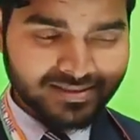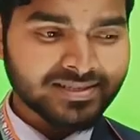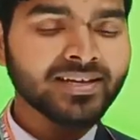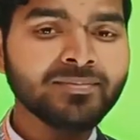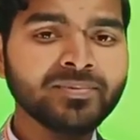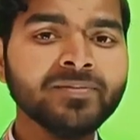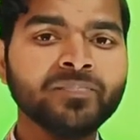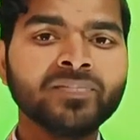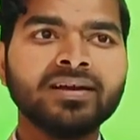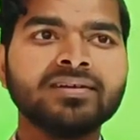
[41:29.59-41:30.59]
tell me
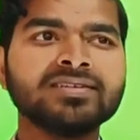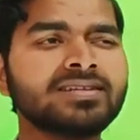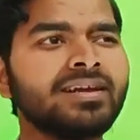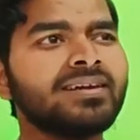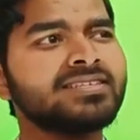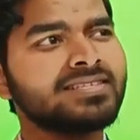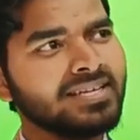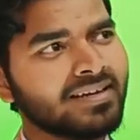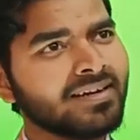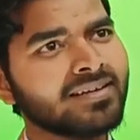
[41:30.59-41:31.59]
just like a
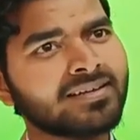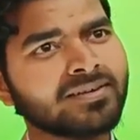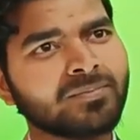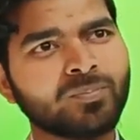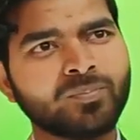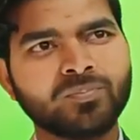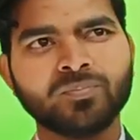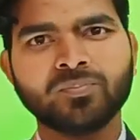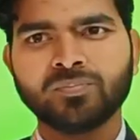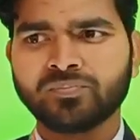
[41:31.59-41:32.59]
secret,
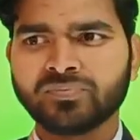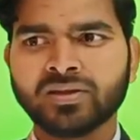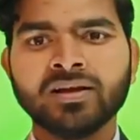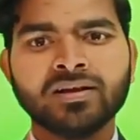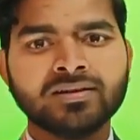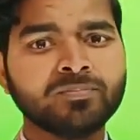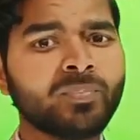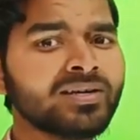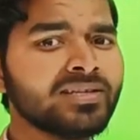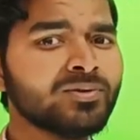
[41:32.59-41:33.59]

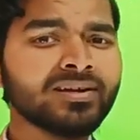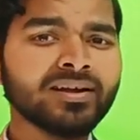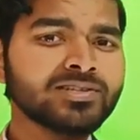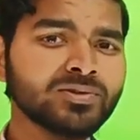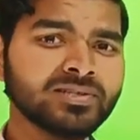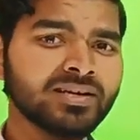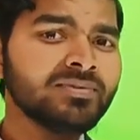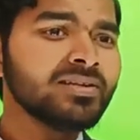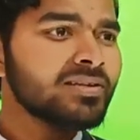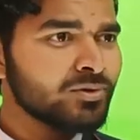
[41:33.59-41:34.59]
but you can also tell
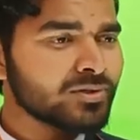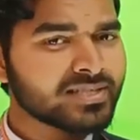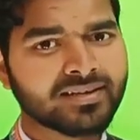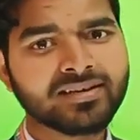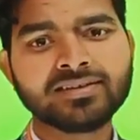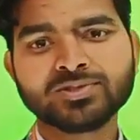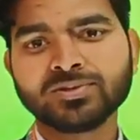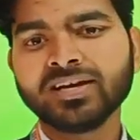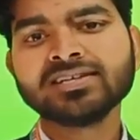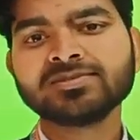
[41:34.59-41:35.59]
me your secret.
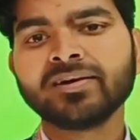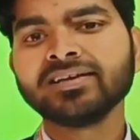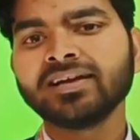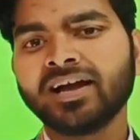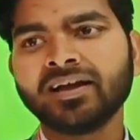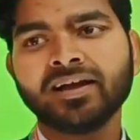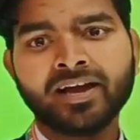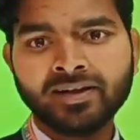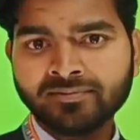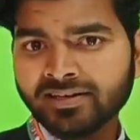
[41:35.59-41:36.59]
So that's why
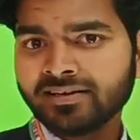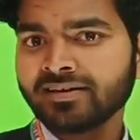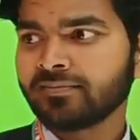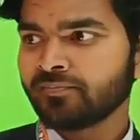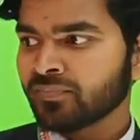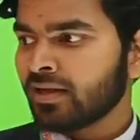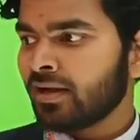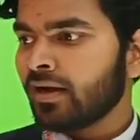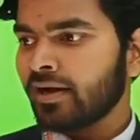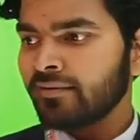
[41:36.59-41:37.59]
I
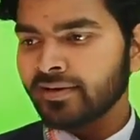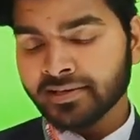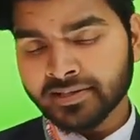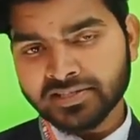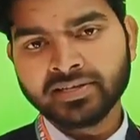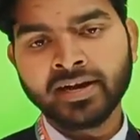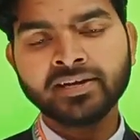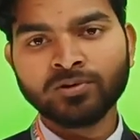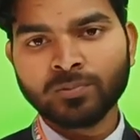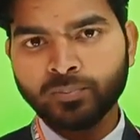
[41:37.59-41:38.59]
will
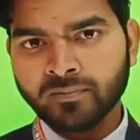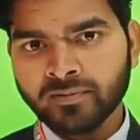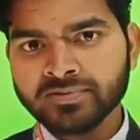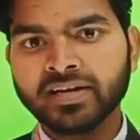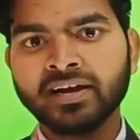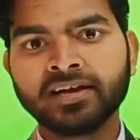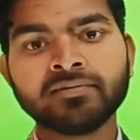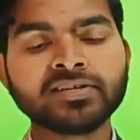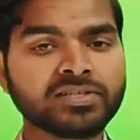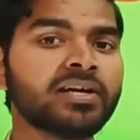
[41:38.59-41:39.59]
understand your problems and I
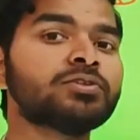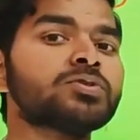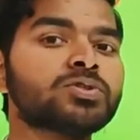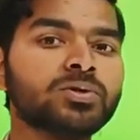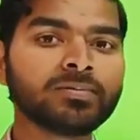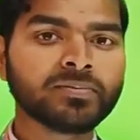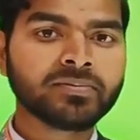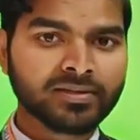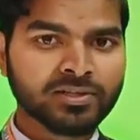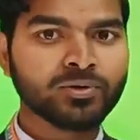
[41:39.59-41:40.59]
will try to solve
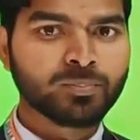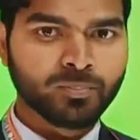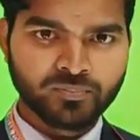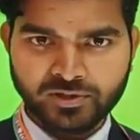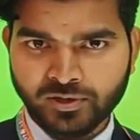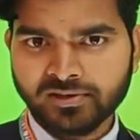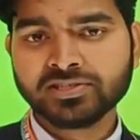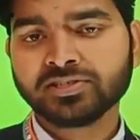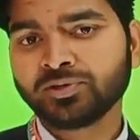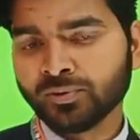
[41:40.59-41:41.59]
your
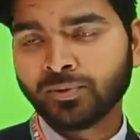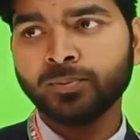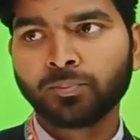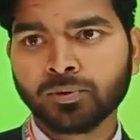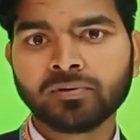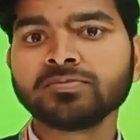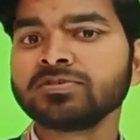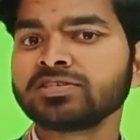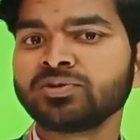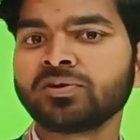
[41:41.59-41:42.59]
thoughts, your
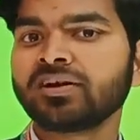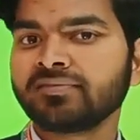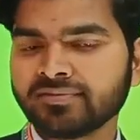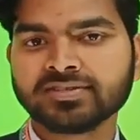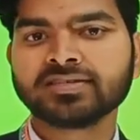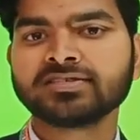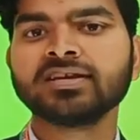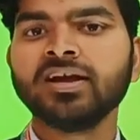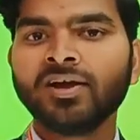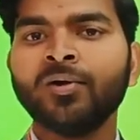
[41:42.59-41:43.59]
problems, your
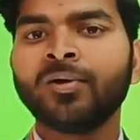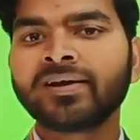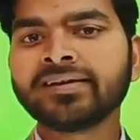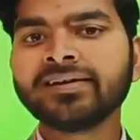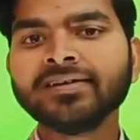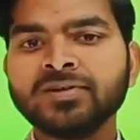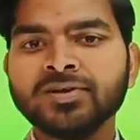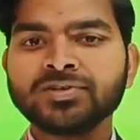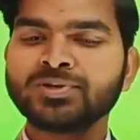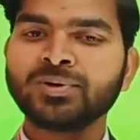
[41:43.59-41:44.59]
confusions. All clear?
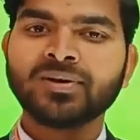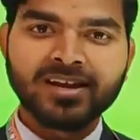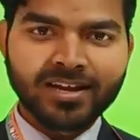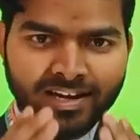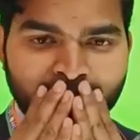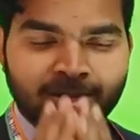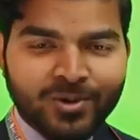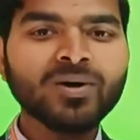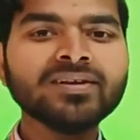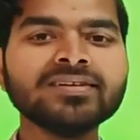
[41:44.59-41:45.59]
So love
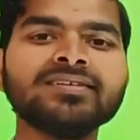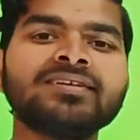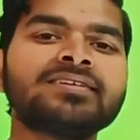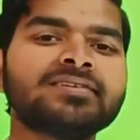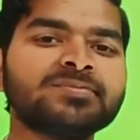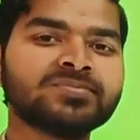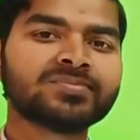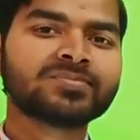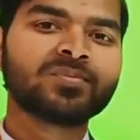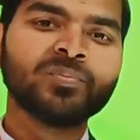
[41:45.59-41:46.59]
you all.
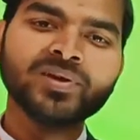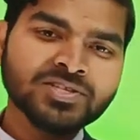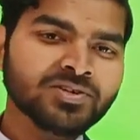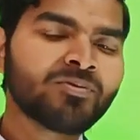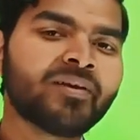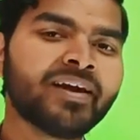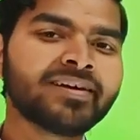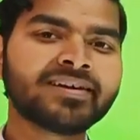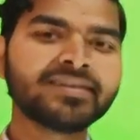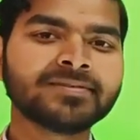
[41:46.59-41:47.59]
Best of
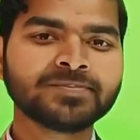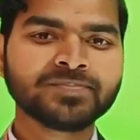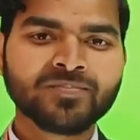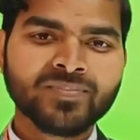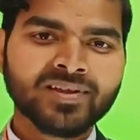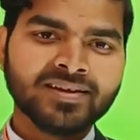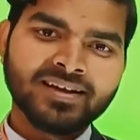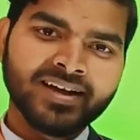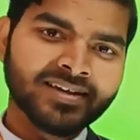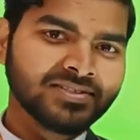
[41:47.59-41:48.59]
luck
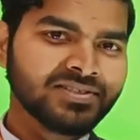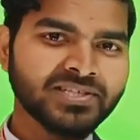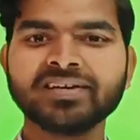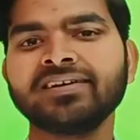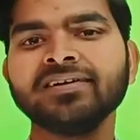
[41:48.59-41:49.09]
and take